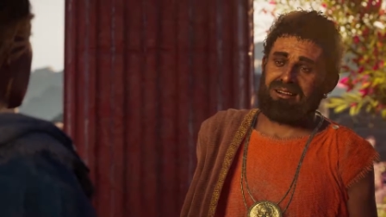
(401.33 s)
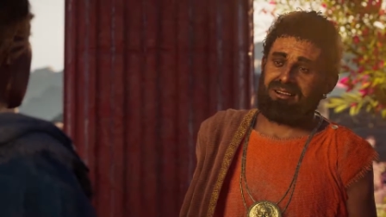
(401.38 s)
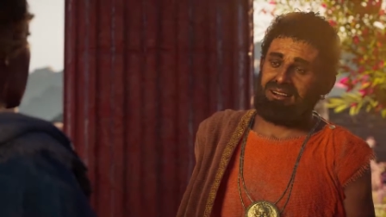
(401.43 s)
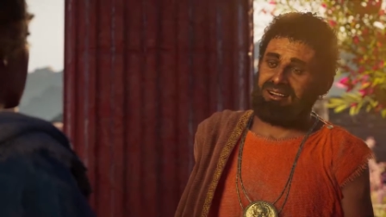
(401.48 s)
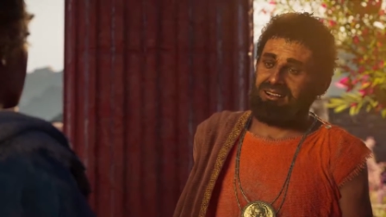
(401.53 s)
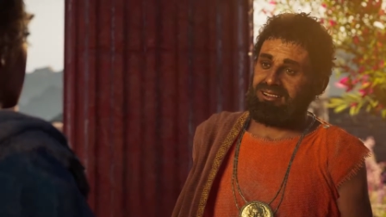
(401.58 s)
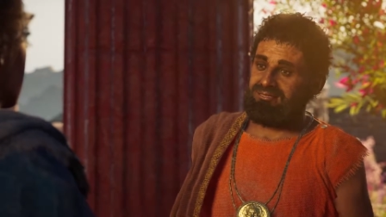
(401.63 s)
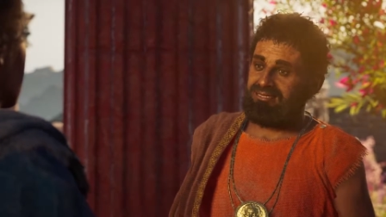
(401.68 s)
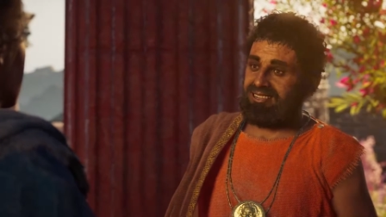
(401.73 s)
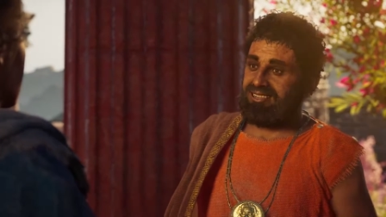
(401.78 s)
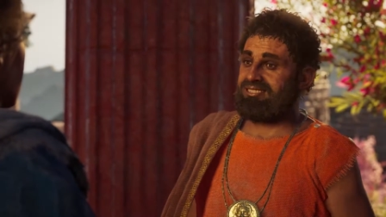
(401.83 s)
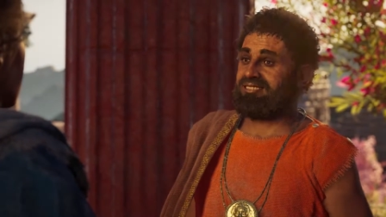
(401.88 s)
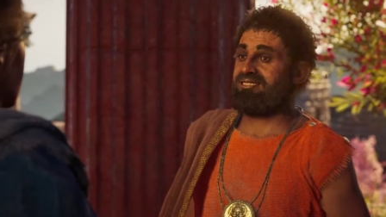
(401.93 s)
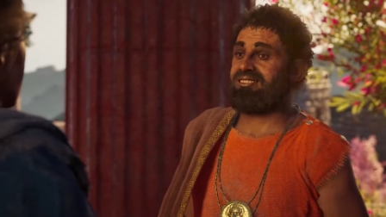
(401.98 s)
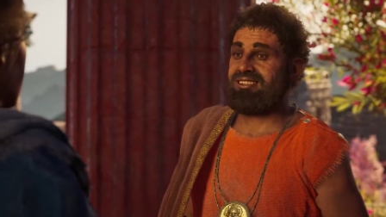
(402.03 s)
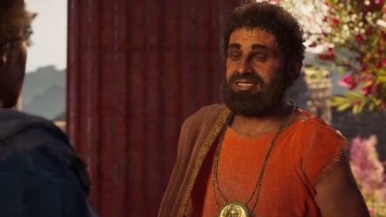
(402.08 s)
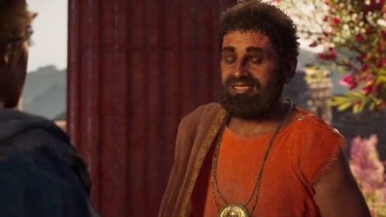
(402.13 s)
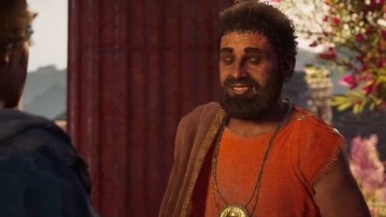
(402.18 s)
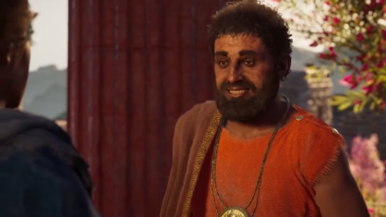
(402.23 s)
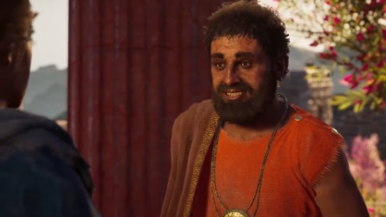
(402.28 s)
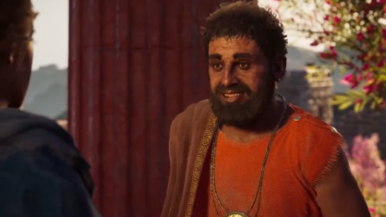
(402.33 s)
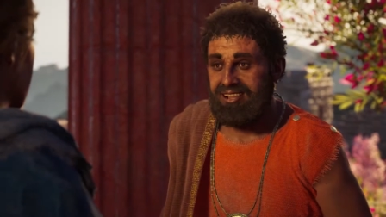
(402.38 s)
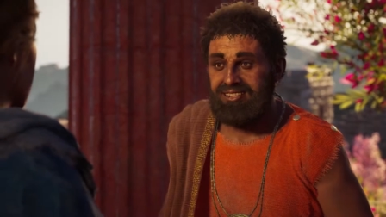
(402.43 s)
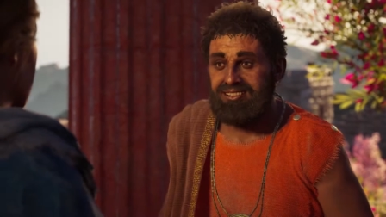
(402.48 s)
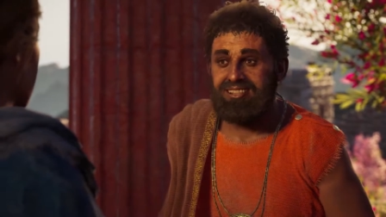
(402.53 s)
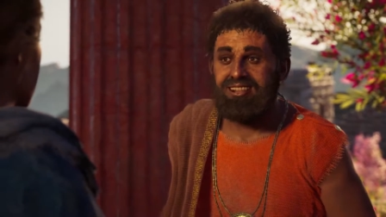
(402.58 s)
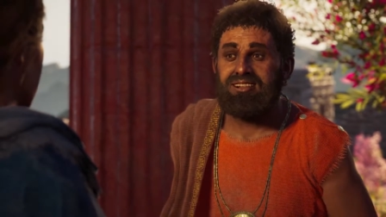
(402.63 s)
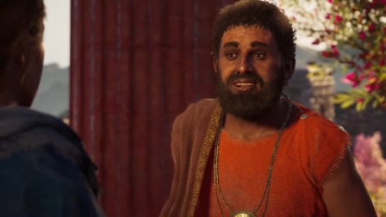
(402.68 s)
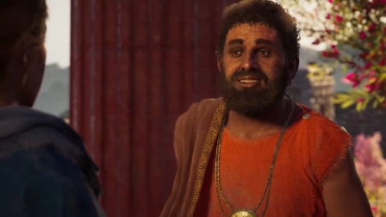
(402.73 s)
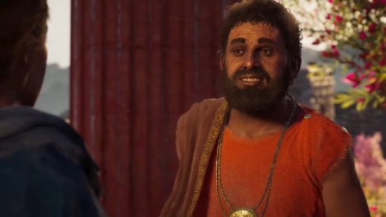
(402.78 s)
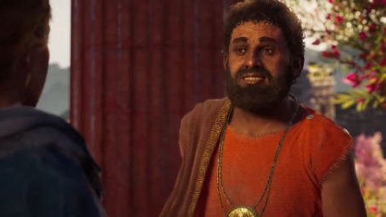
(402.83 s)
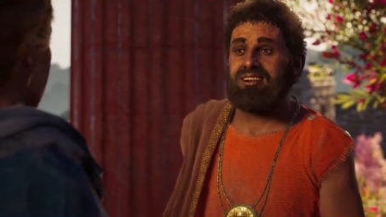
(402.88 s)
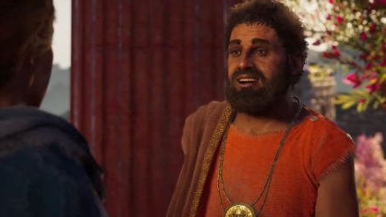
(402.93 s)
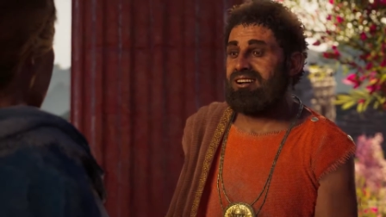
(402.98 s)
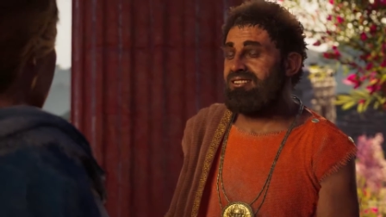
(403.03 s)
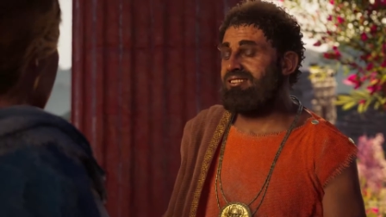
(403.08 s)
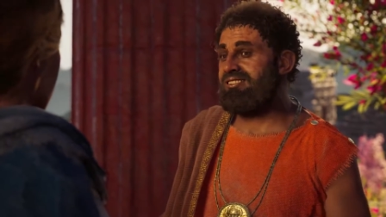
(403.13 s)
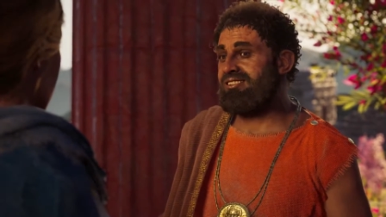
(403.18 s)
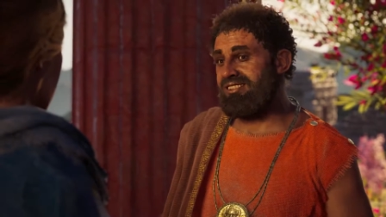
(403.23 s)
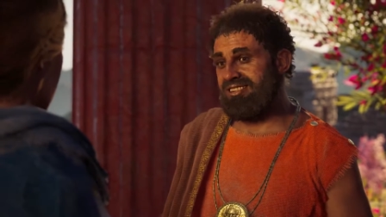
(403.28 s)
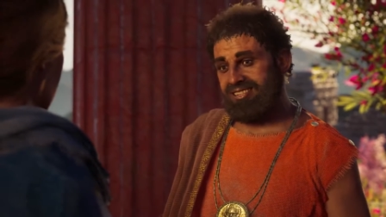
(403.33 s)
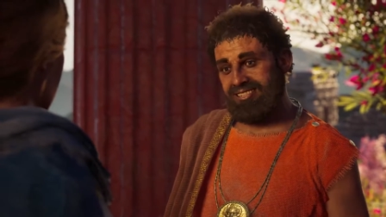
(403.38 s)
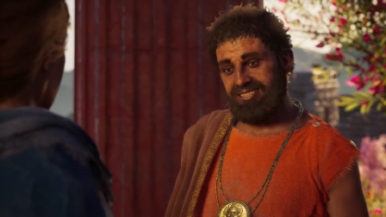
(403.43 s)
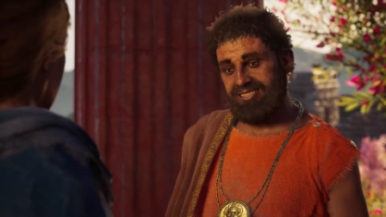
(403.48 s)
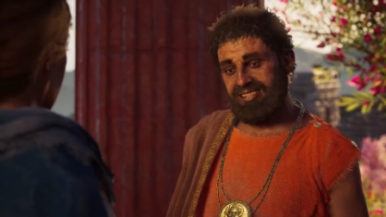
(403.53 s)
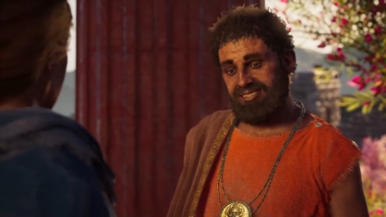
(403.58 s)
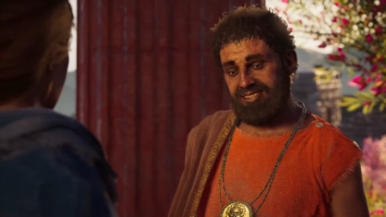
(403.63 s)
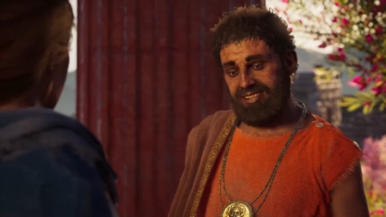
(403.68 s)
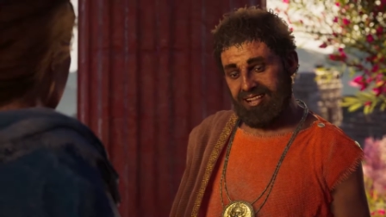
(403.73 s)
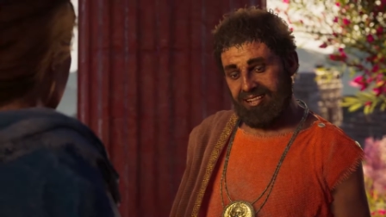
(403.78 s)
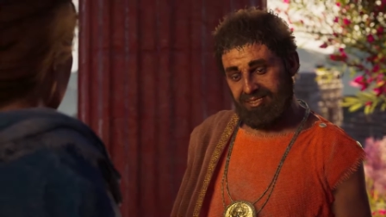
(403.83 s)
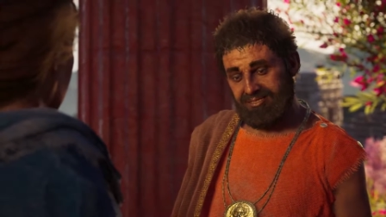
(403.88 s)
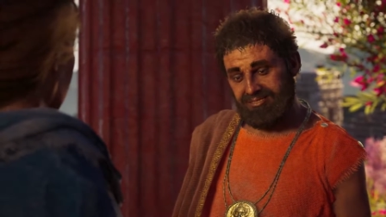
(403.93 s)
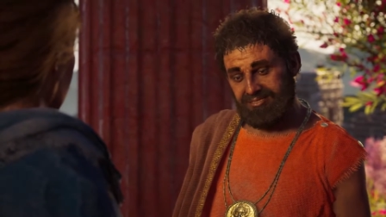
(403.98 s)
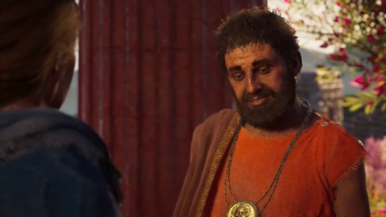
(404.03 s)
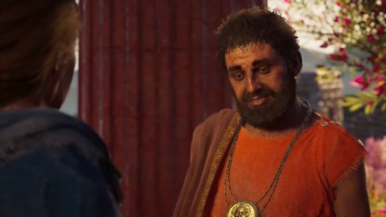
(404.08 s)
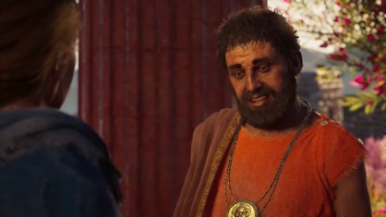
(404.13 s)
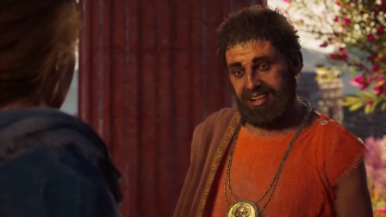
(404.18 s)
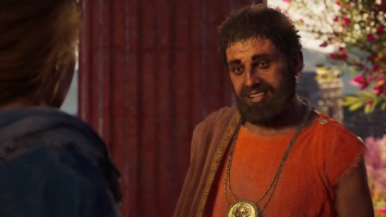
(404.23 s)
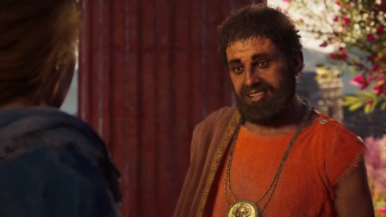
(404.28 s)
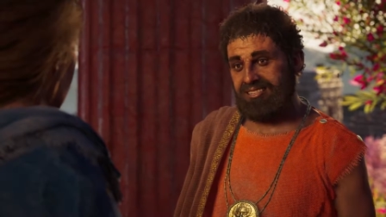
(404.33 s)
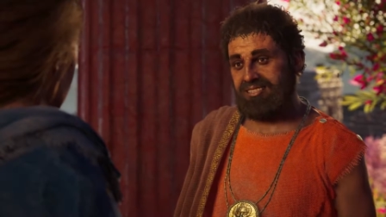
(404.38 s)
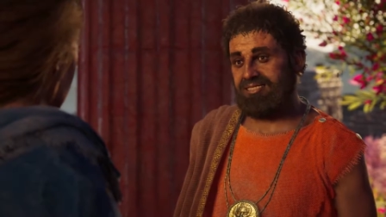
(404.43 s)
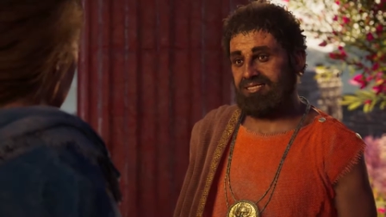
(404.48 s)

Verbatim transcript: I am exceedingly flattered that you think I'm a poet.